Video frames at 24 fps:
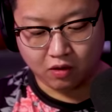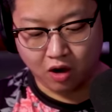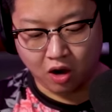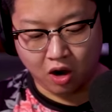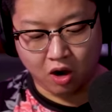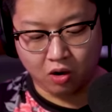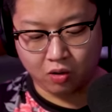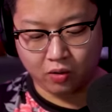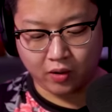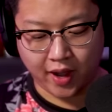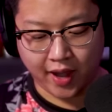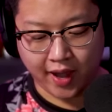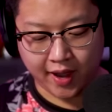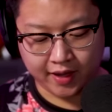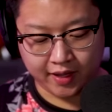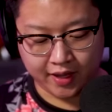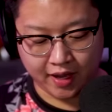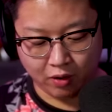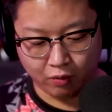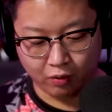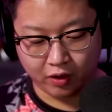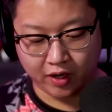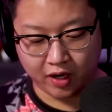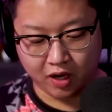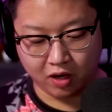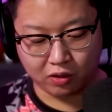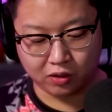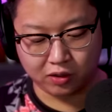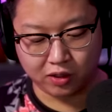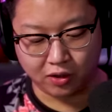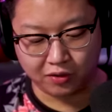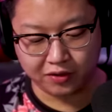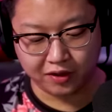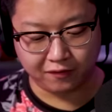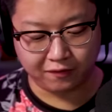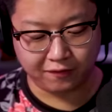Oh heck yeah, we're gonna
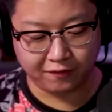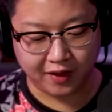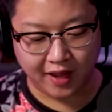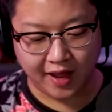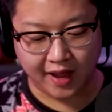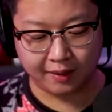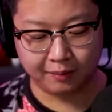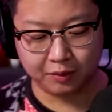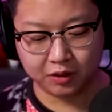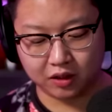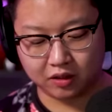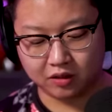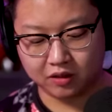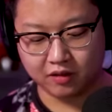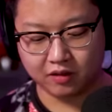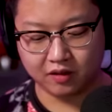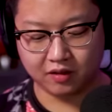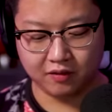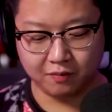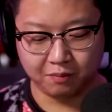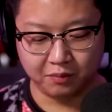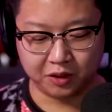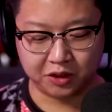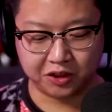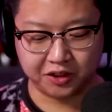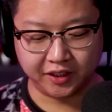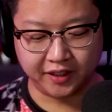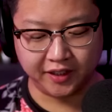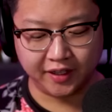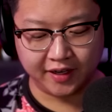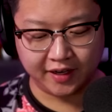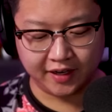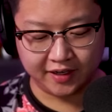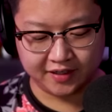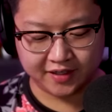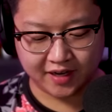clone the Flying
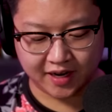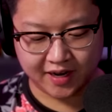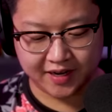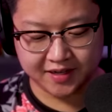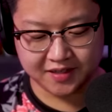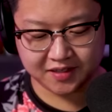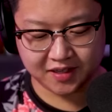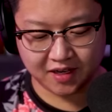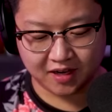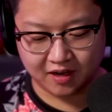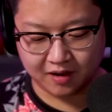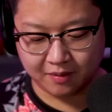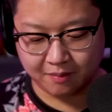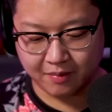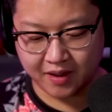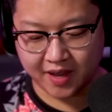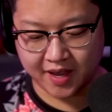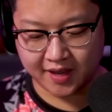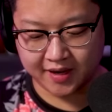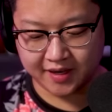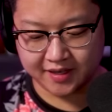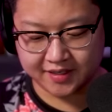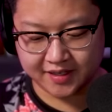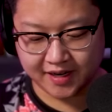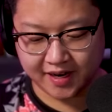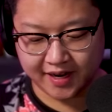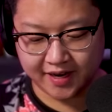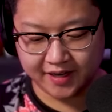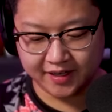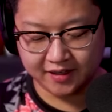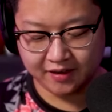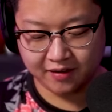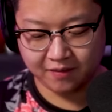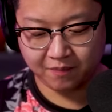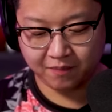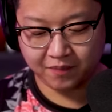Machine and it dies. Oh man, it
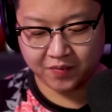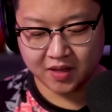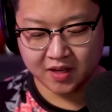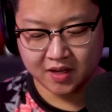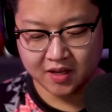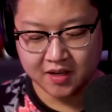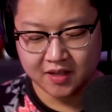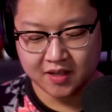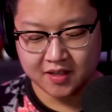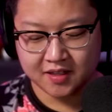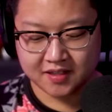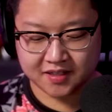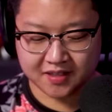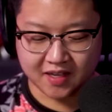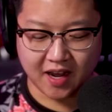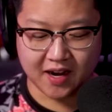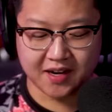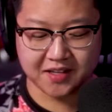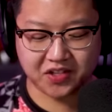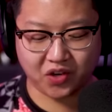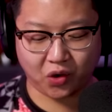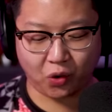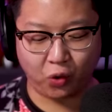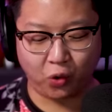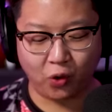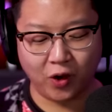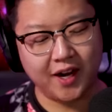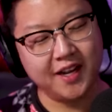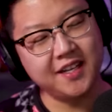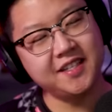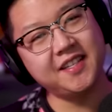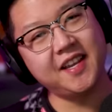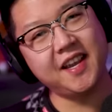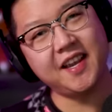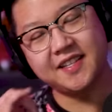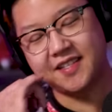died. It's not as
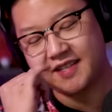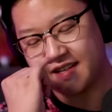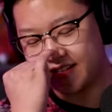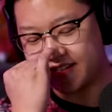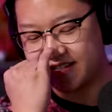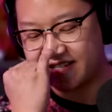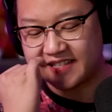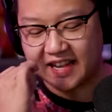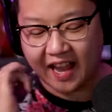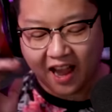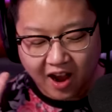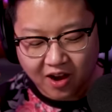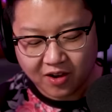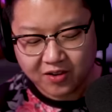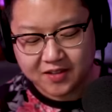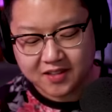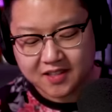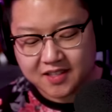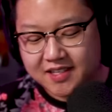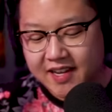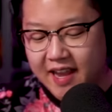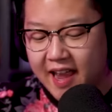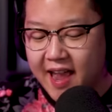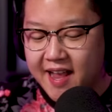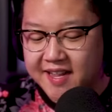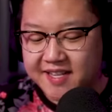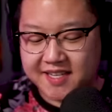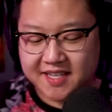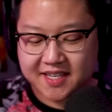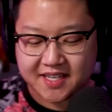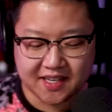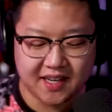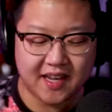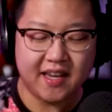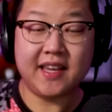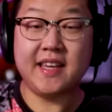crazy as it sounds
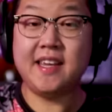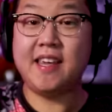yet.